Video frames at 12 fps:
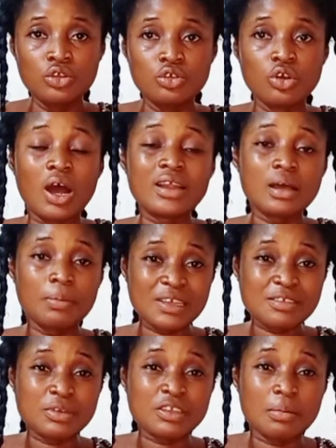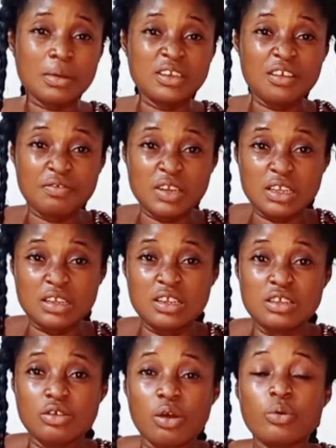your under bust measurement.
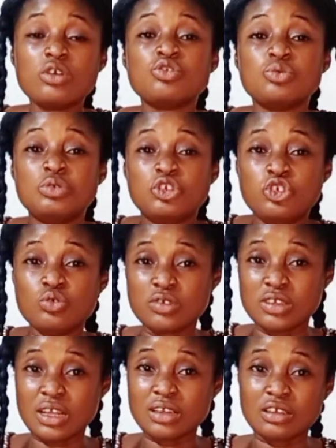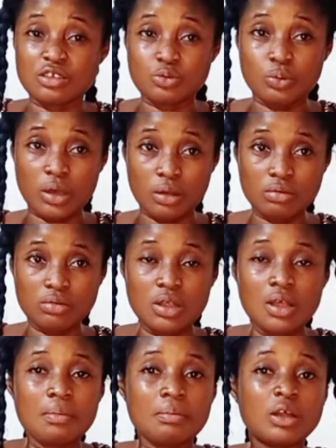Definitely you're going to reduce that as well,
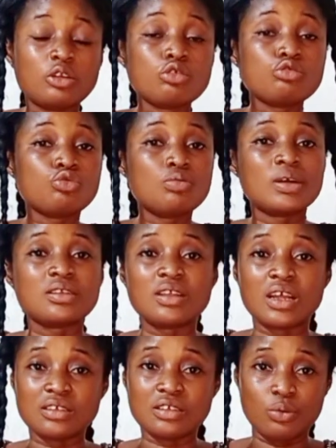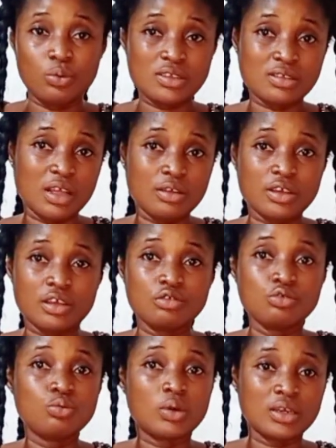but not too much like the waist. Now you can
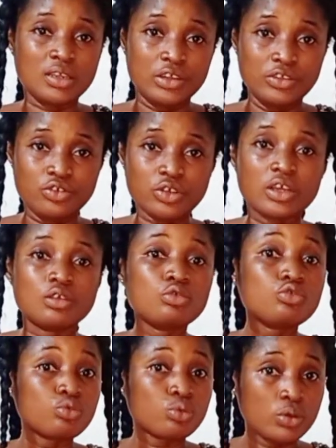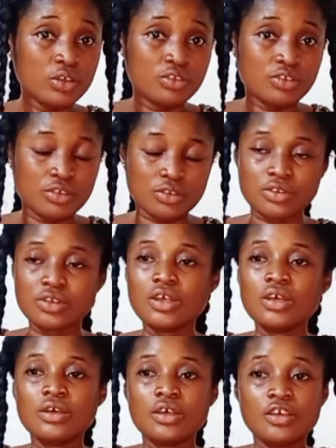do 1 inch, you can do 2 inches
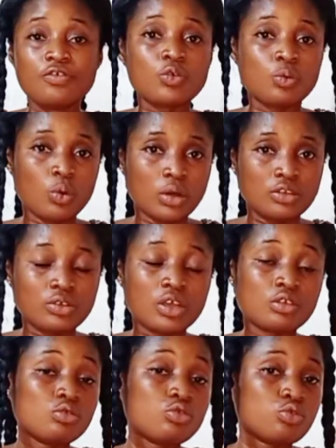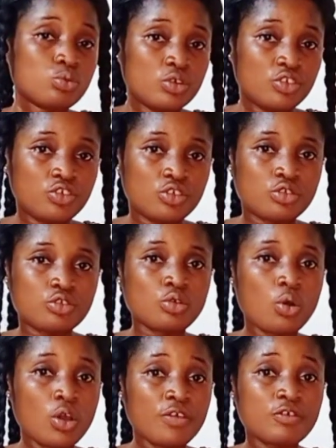if you want, you can do 2 inches.
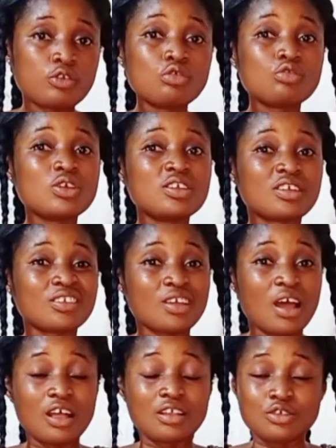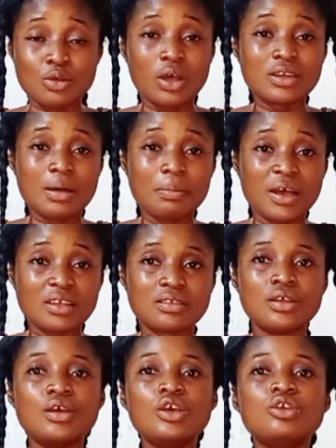So if you do 2 inches at your under bust,
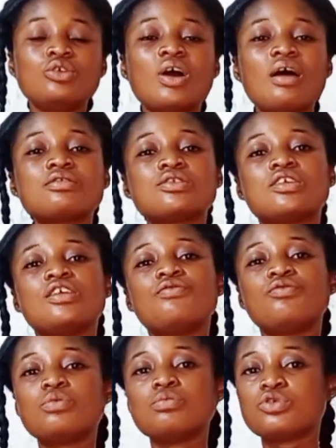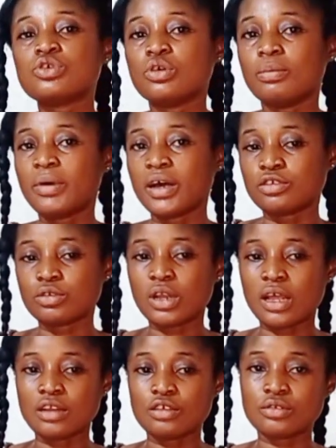you have to give room to your bust so
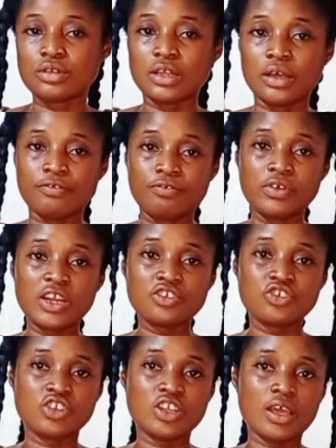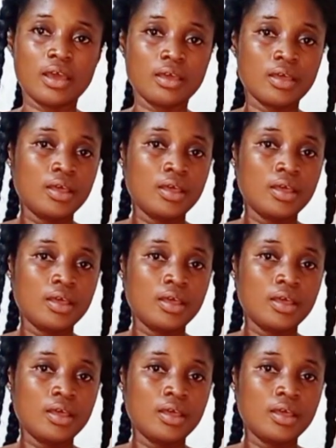that the flesh there